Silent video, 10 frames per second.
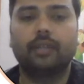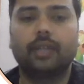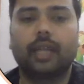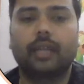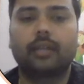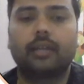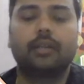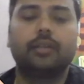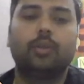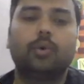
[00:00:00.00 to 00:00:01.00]
like
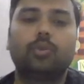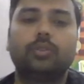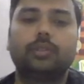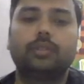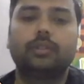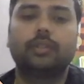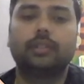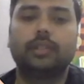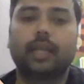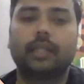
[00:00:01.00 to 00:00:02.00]
nodes
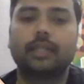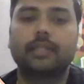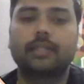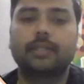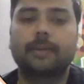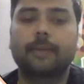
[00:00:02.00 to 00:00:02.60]
like this,